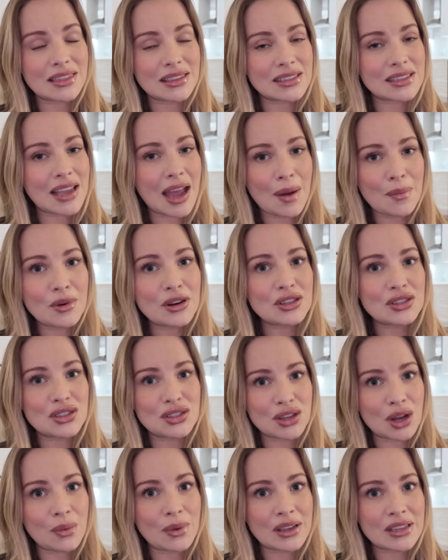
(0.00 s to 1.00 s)
This camera is
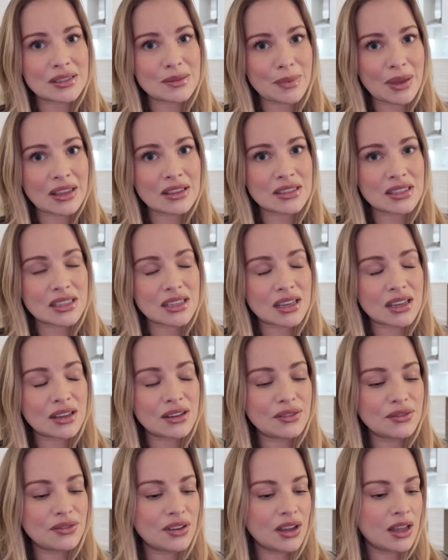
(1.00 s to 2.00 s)
so
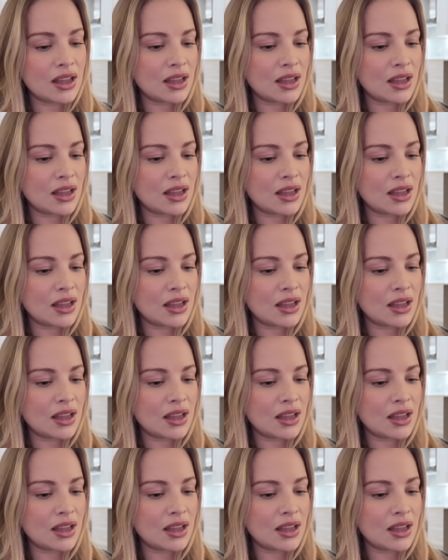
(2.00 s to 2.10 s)
expensive.